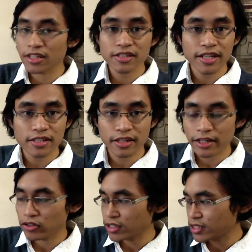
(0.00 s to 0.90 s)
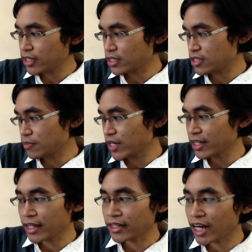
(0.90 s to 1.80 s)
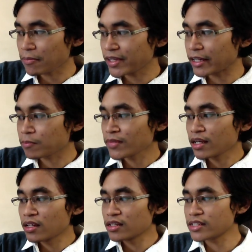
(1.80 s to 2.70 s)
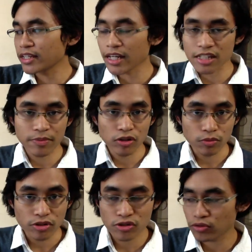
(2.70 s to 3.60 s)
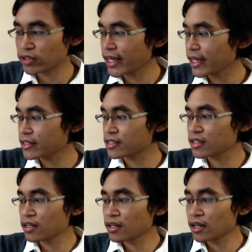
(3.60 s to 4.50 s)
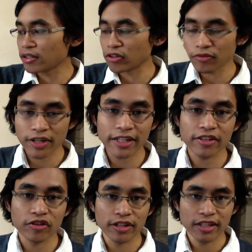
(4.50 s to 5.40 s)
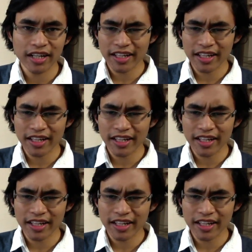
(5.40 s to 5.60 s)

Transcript: Just yesterday, you can see that she made another update saying that it's been almost 2 days. Don't forget to eat your dinner.